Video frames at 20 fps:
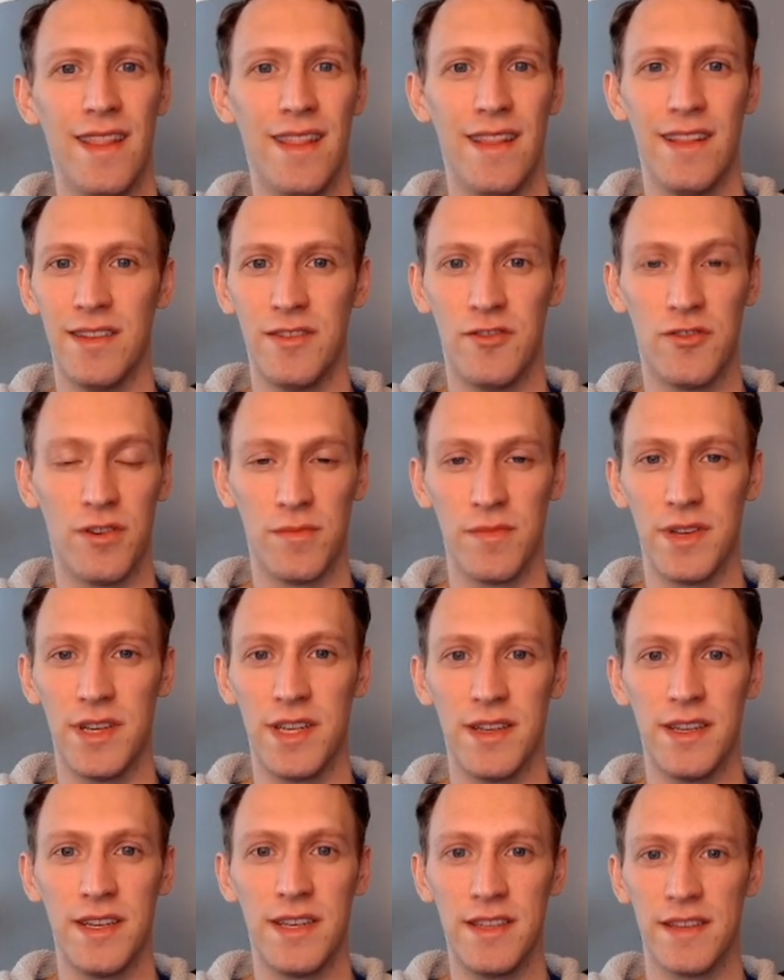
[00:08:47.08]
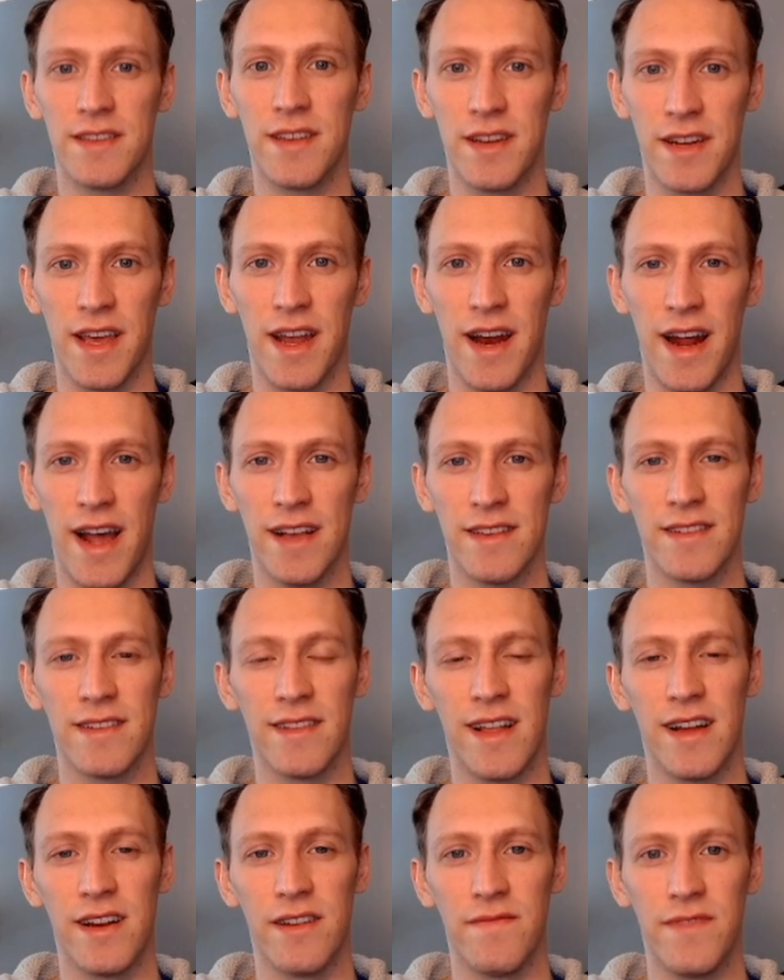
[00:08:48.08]
He's going to get asked a
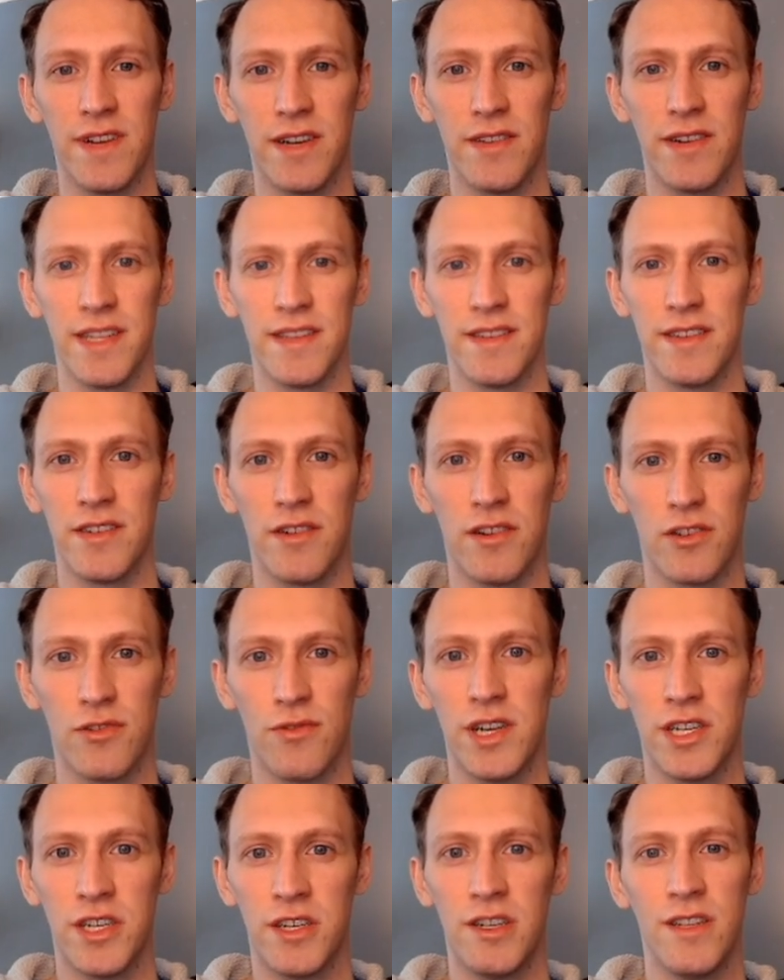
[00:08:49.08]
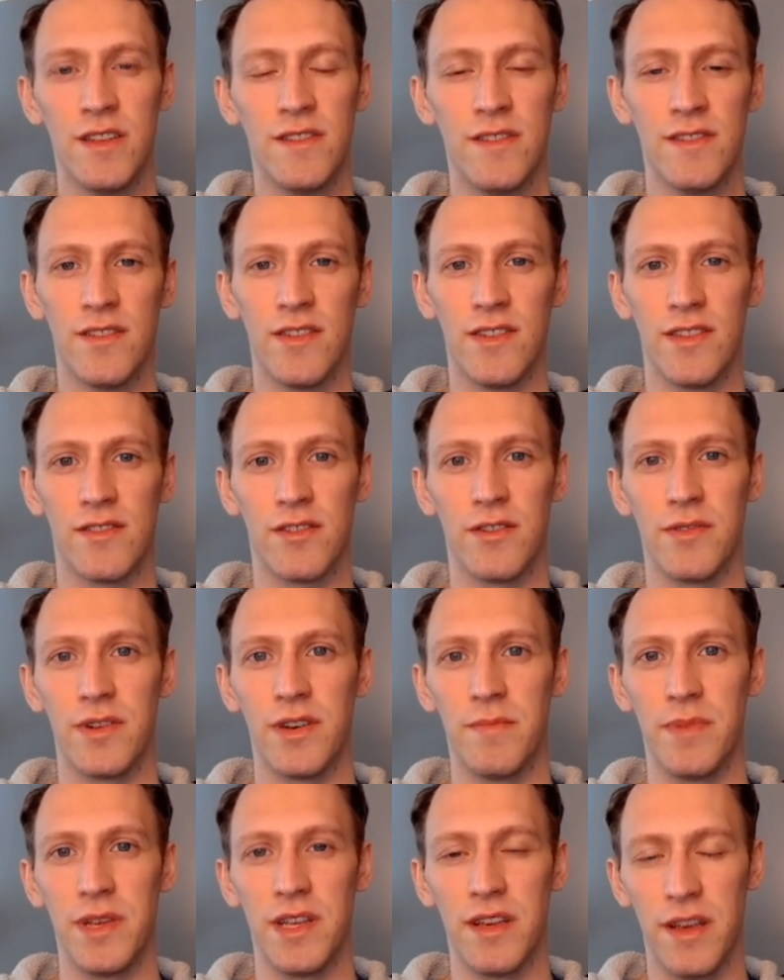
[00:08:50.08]
lot of very serious questions. It's going
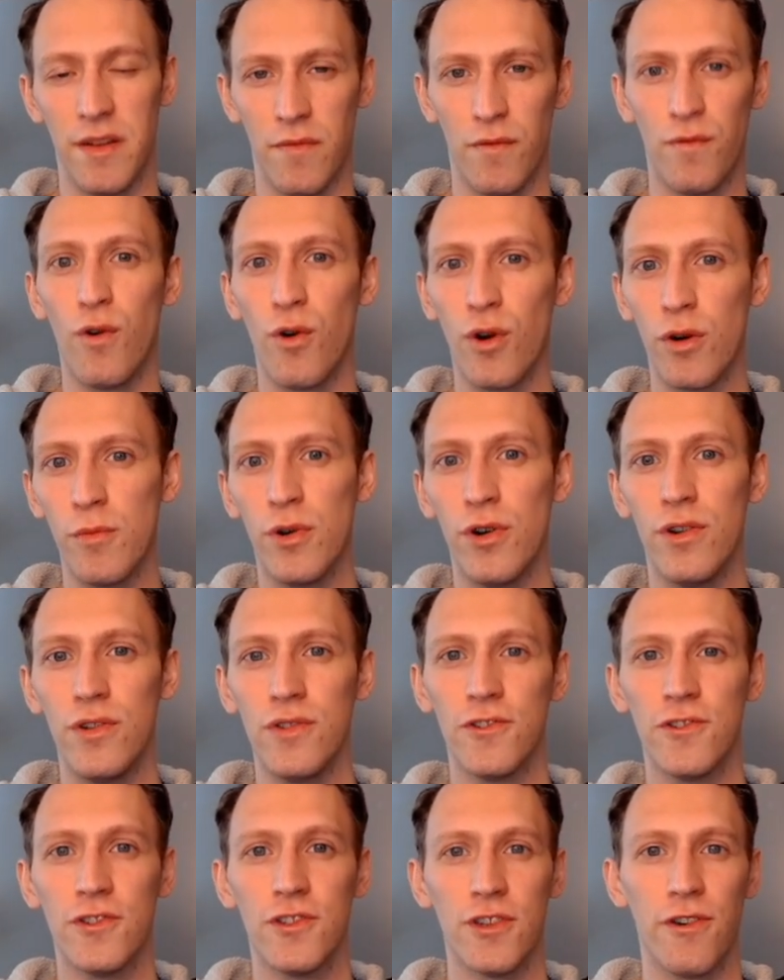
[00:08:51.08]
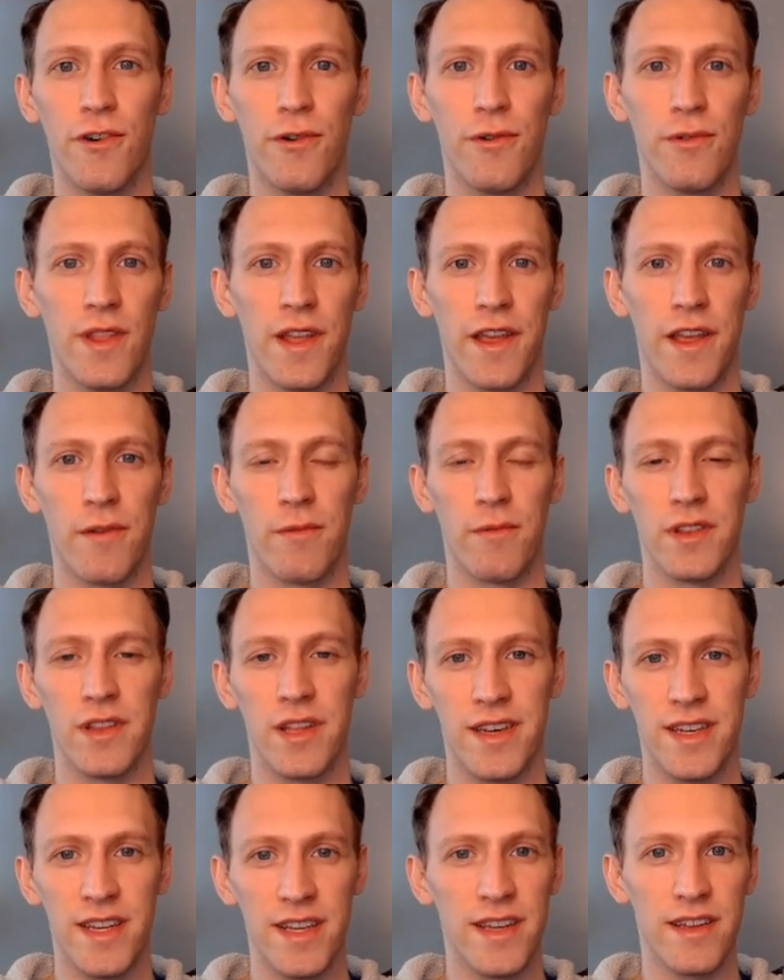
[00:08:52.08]
to be informal, so they can really
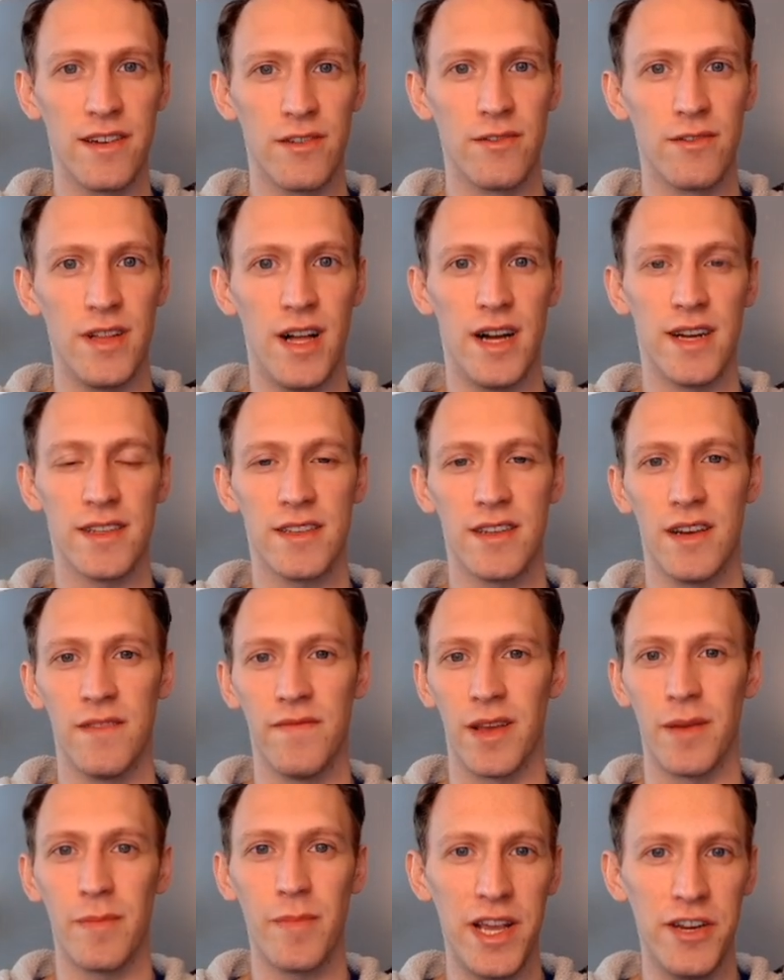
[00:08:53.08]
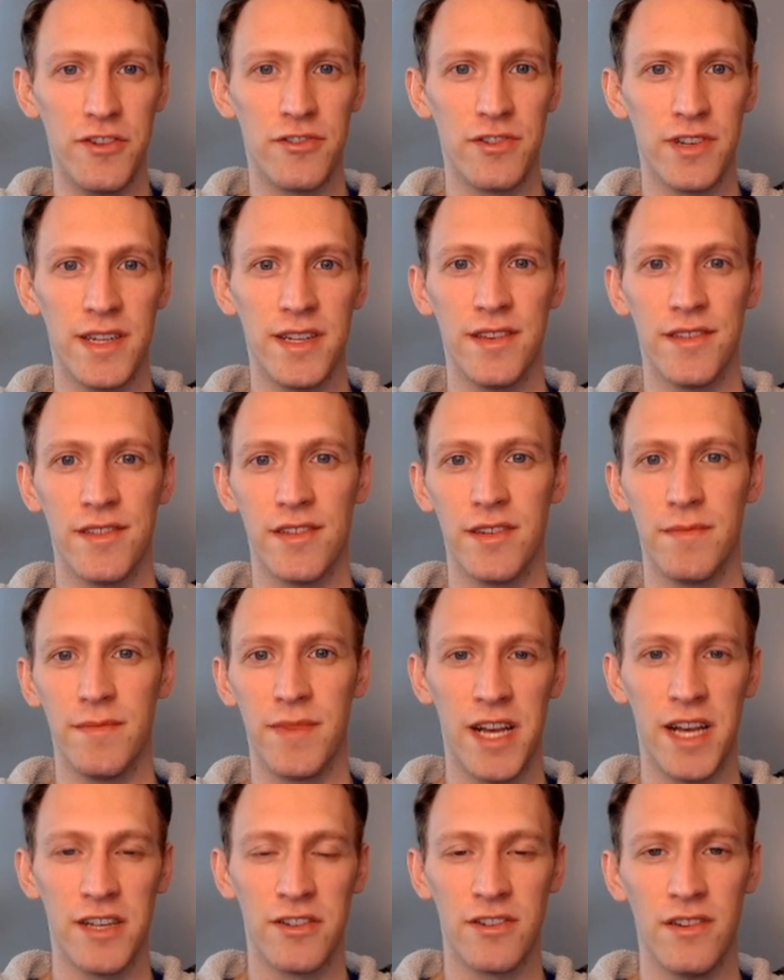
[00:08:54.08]
dig into a lot of stuff like patriotism,
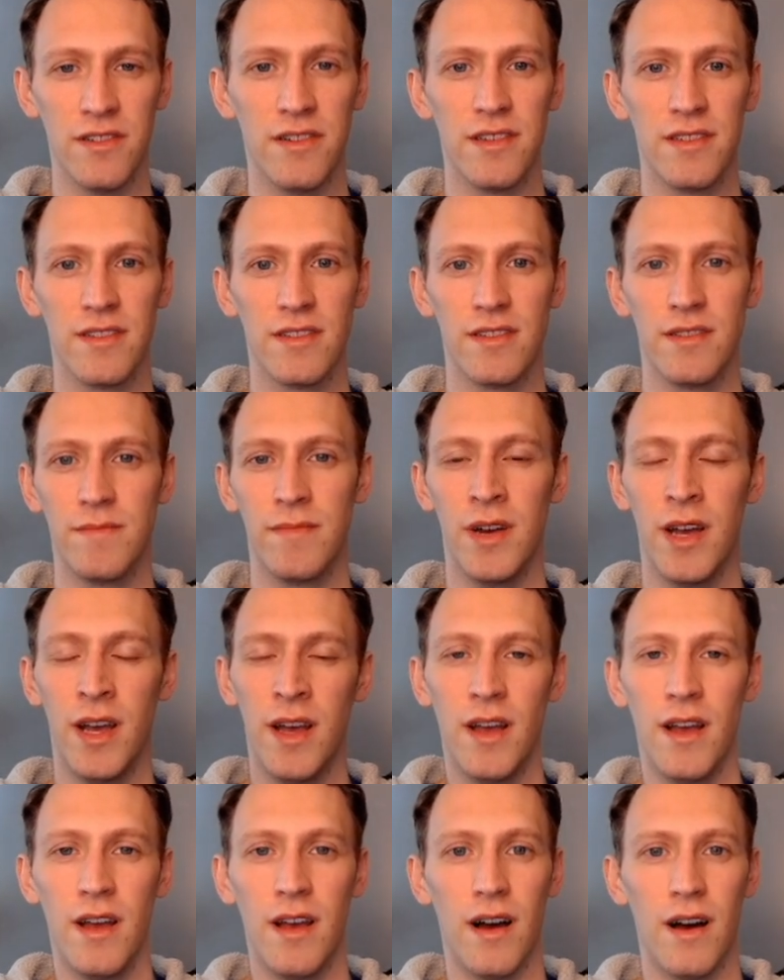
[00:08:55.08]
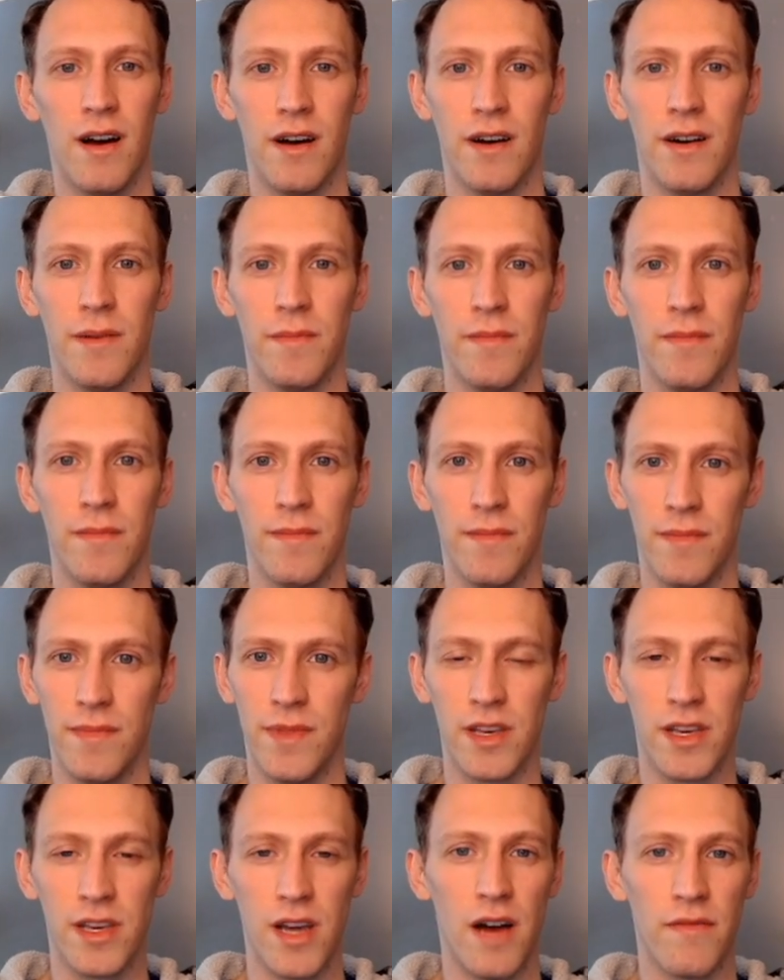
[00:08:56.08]
nationalism,
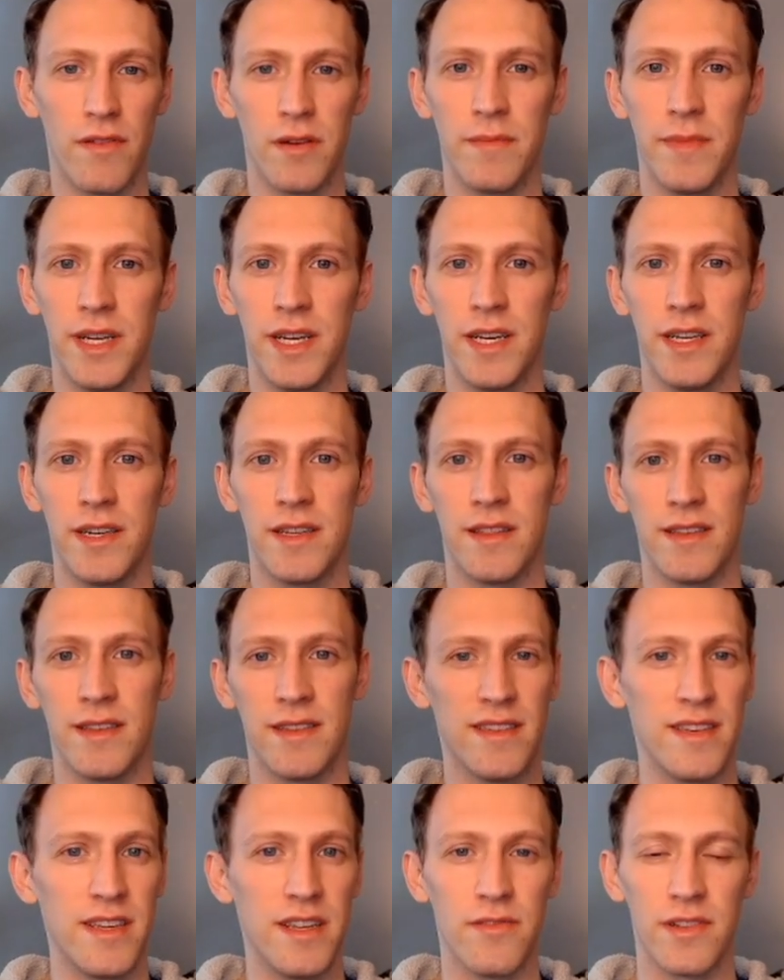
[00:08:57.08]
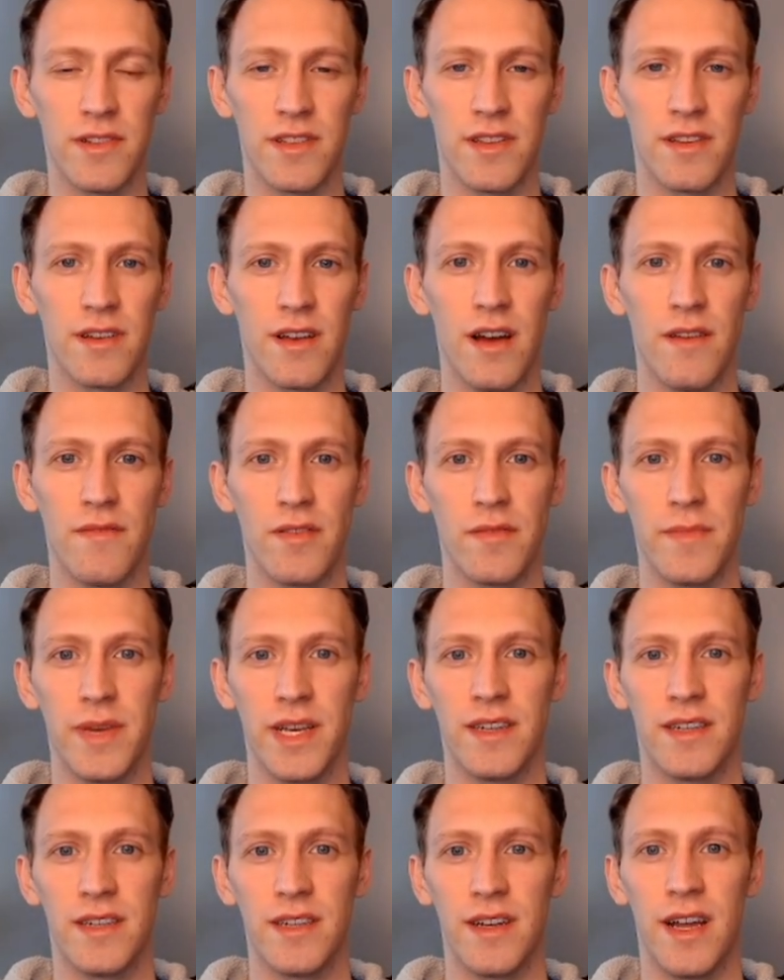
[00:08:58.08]
the government, the secrets of the
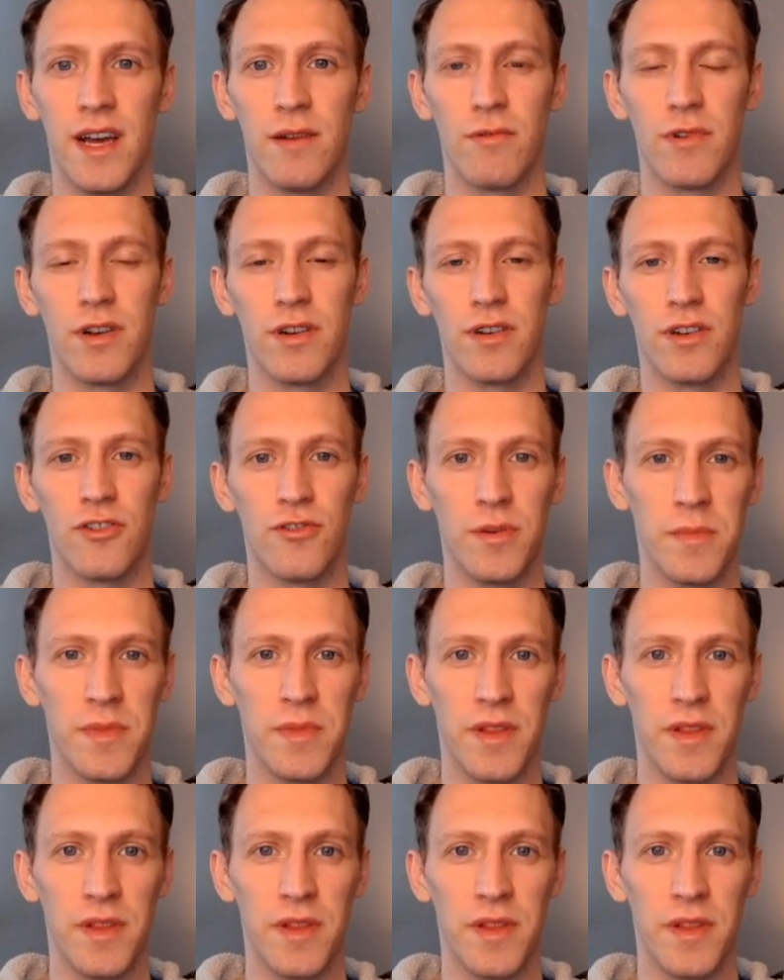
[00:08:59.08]
government, and how we're going to trim the